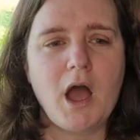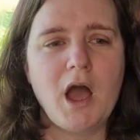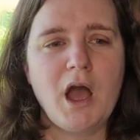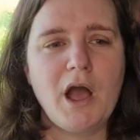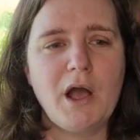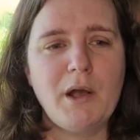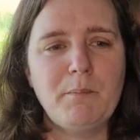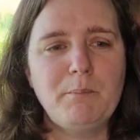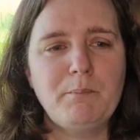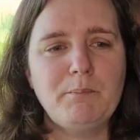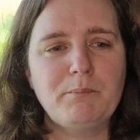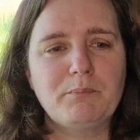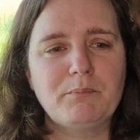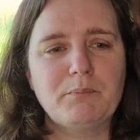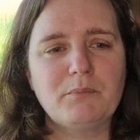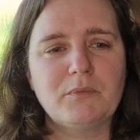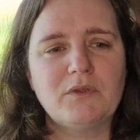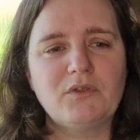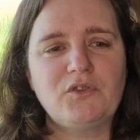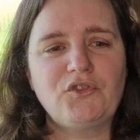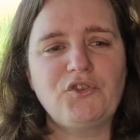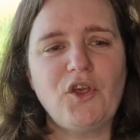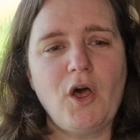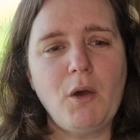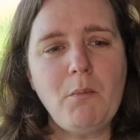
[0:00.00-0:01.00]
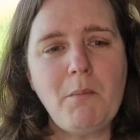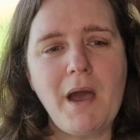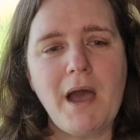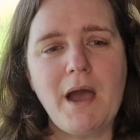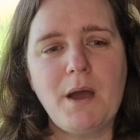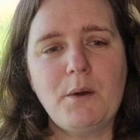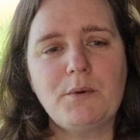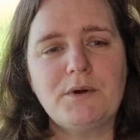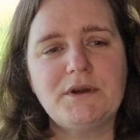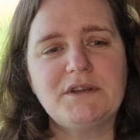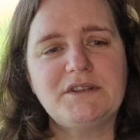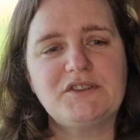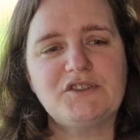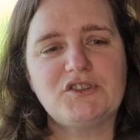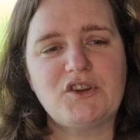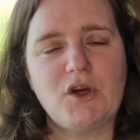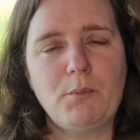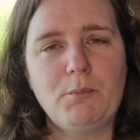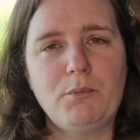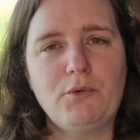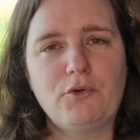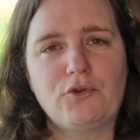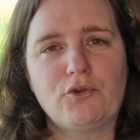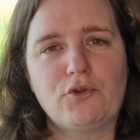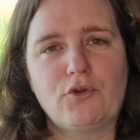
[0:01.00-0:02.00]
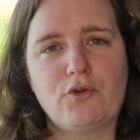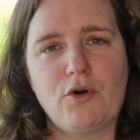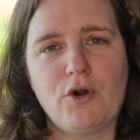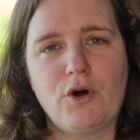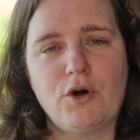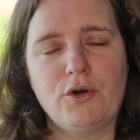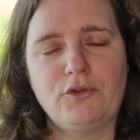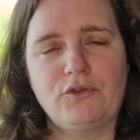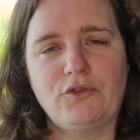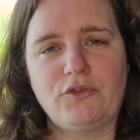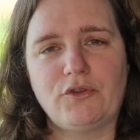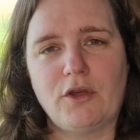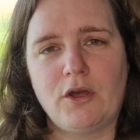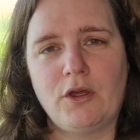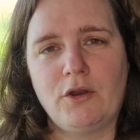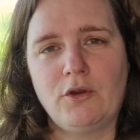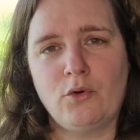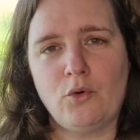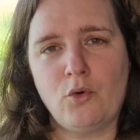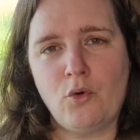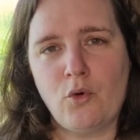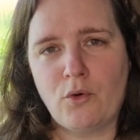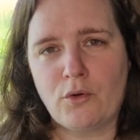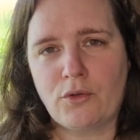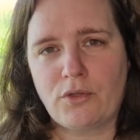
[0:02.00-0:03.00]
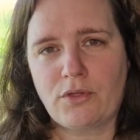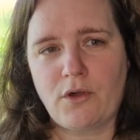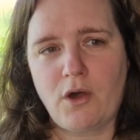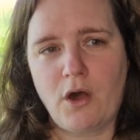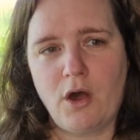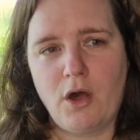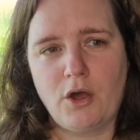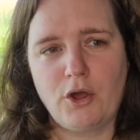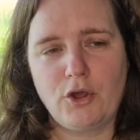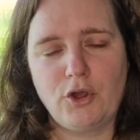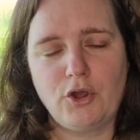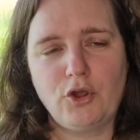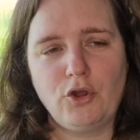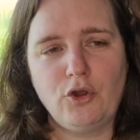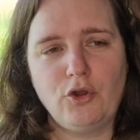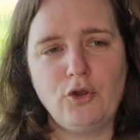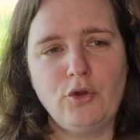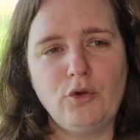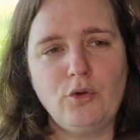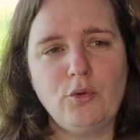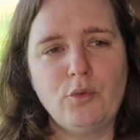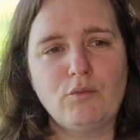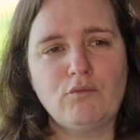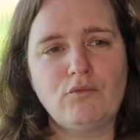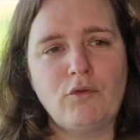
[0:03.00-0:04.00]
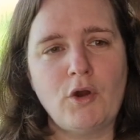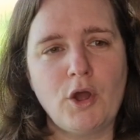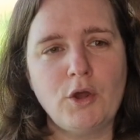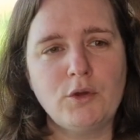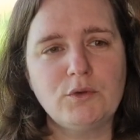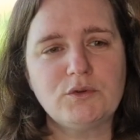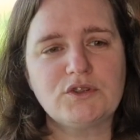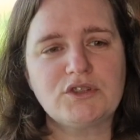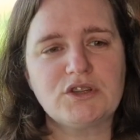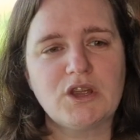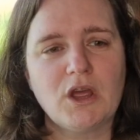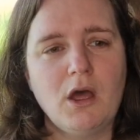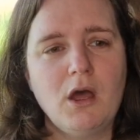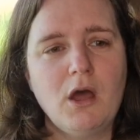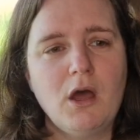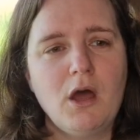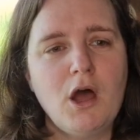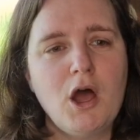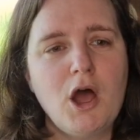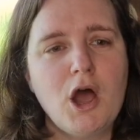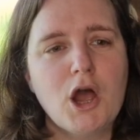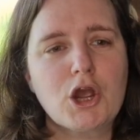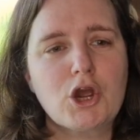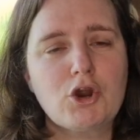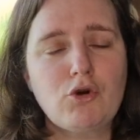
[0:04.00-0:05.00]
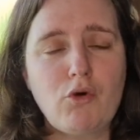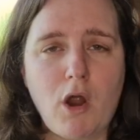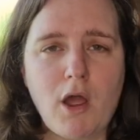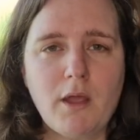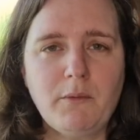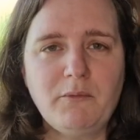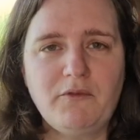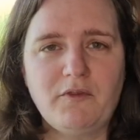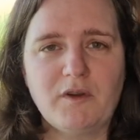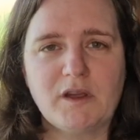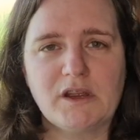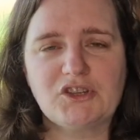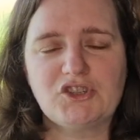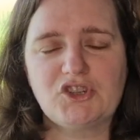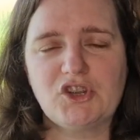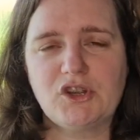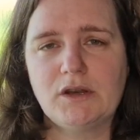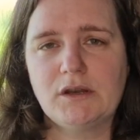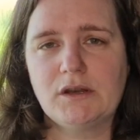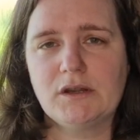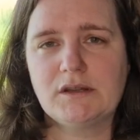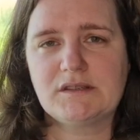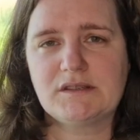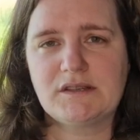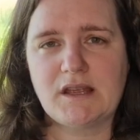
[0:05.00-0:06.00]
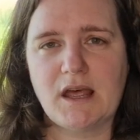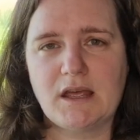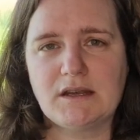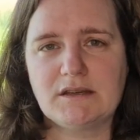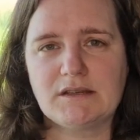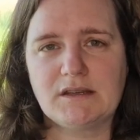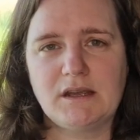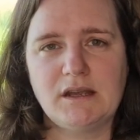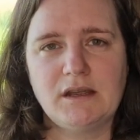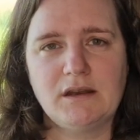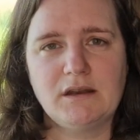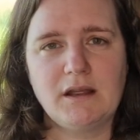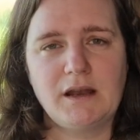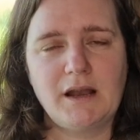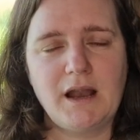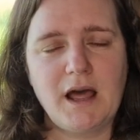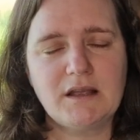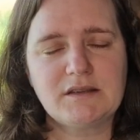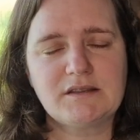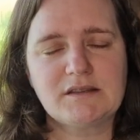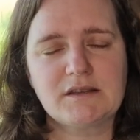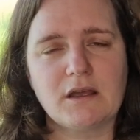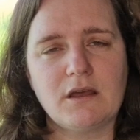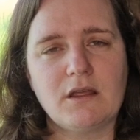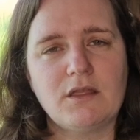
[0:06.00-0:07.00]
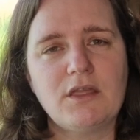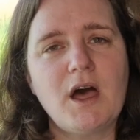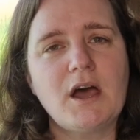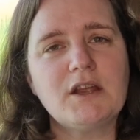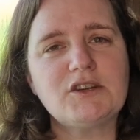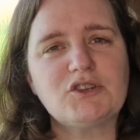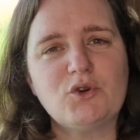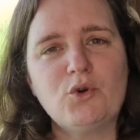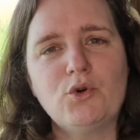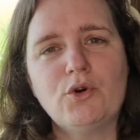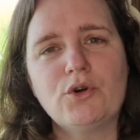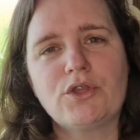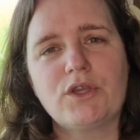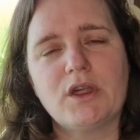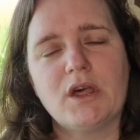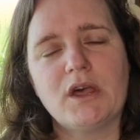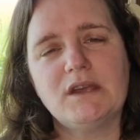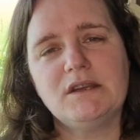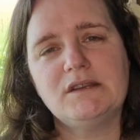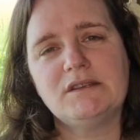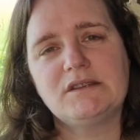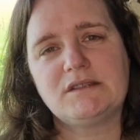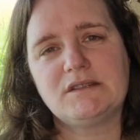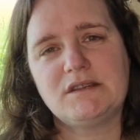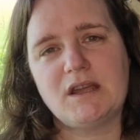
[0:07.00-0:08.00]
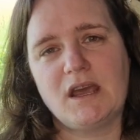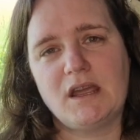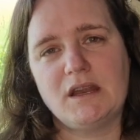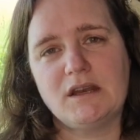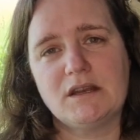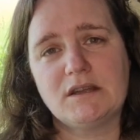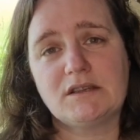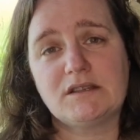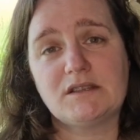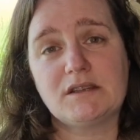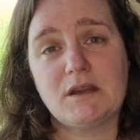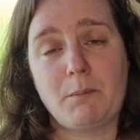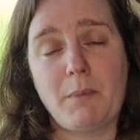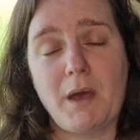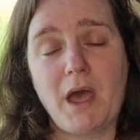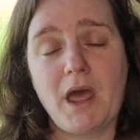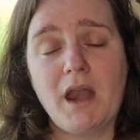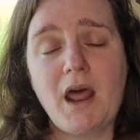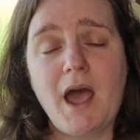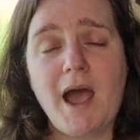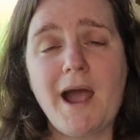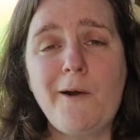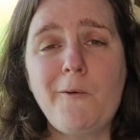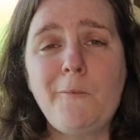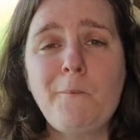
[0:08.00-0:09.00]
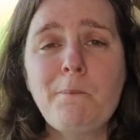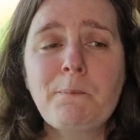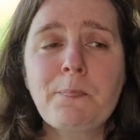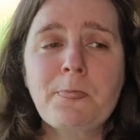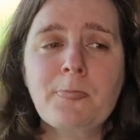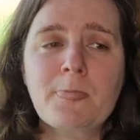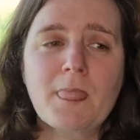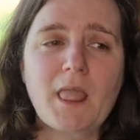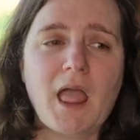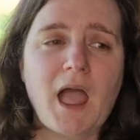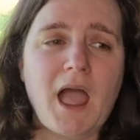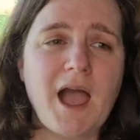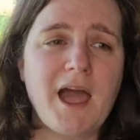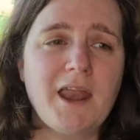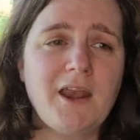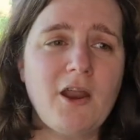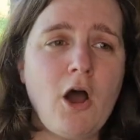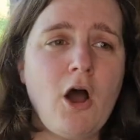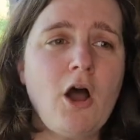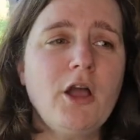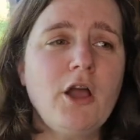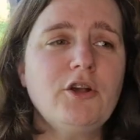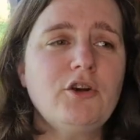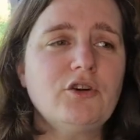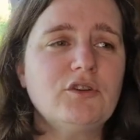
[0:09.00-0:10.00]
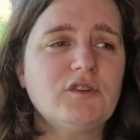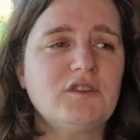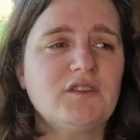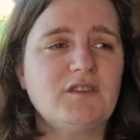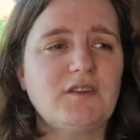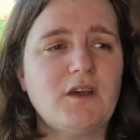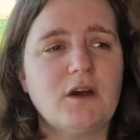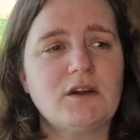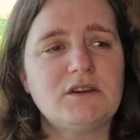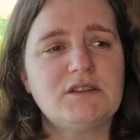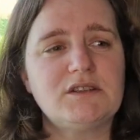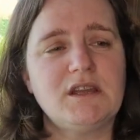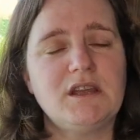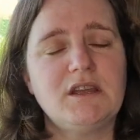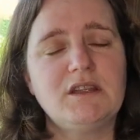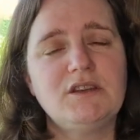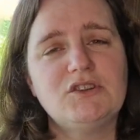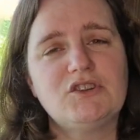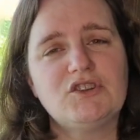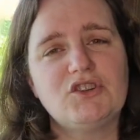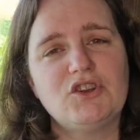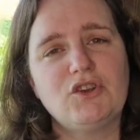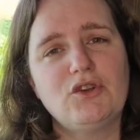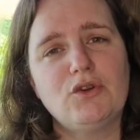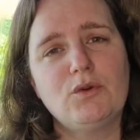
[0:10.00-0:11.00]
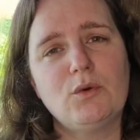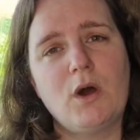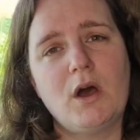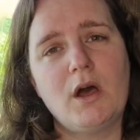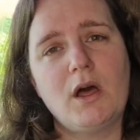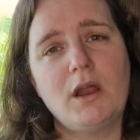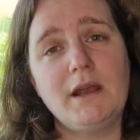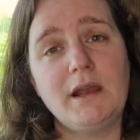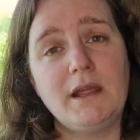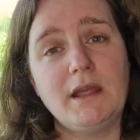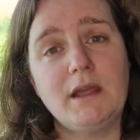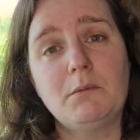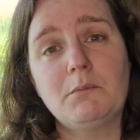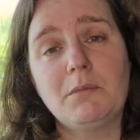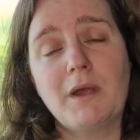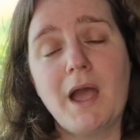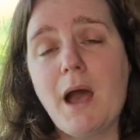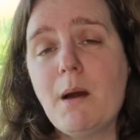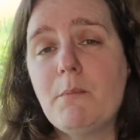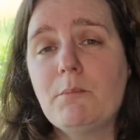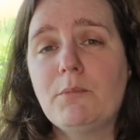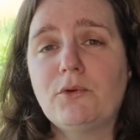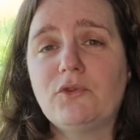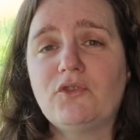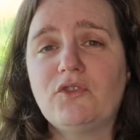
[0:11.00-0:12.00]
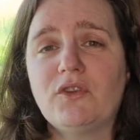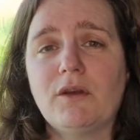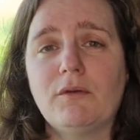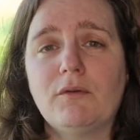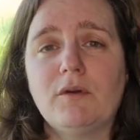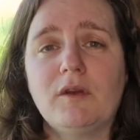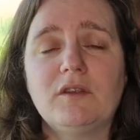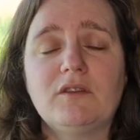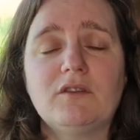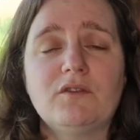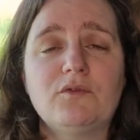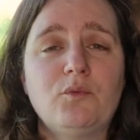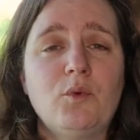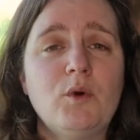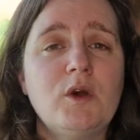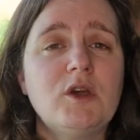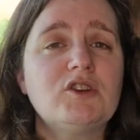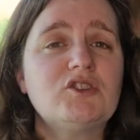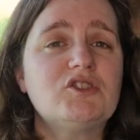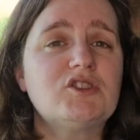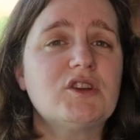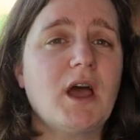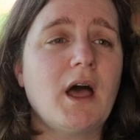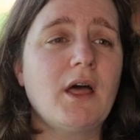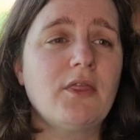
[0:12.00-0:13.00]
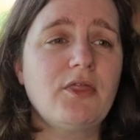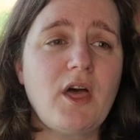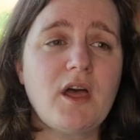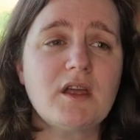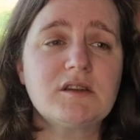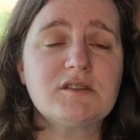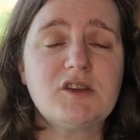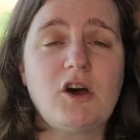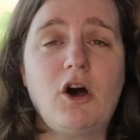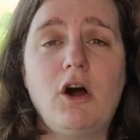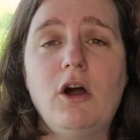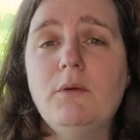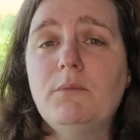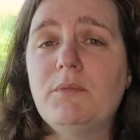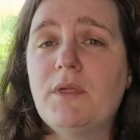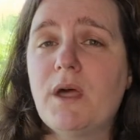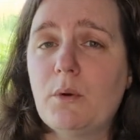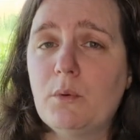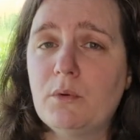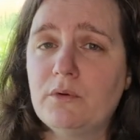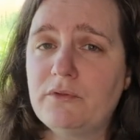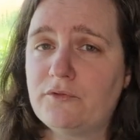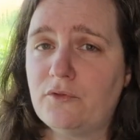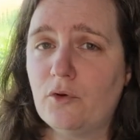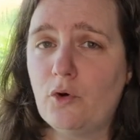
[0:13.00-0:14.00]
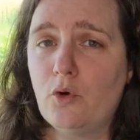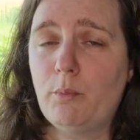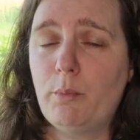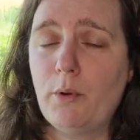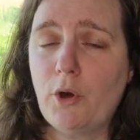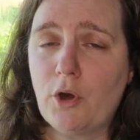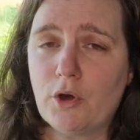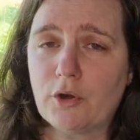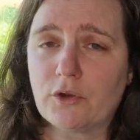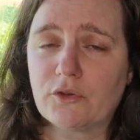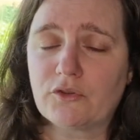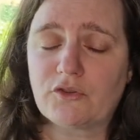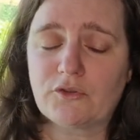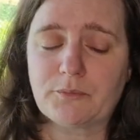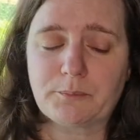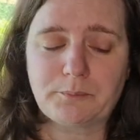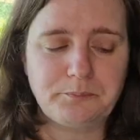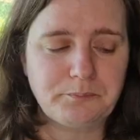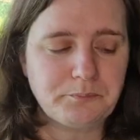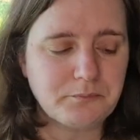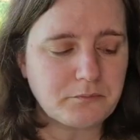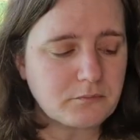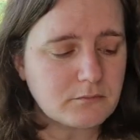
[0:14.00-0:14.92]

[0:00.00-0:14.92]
um, somehow I stumbled across an author who wrote crime fiction set in Alaska. That author is Dana Stabenow. And I got sucked into her Liam Campbell series, of which at that time there were four books.